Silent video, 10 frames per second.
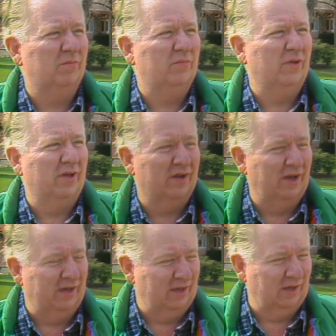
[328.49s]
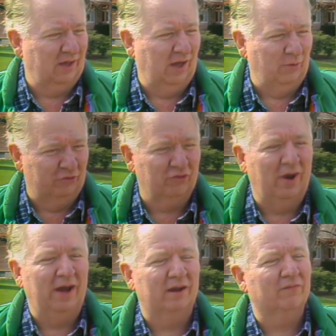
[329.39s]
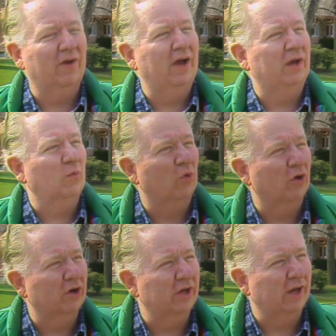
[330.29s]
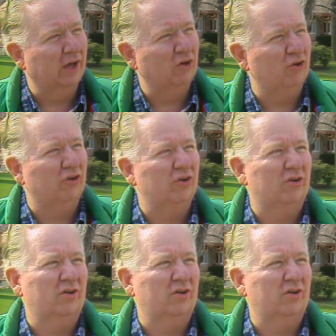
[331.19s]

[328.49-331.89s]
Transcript: Uh, like I was trying to find work and I could,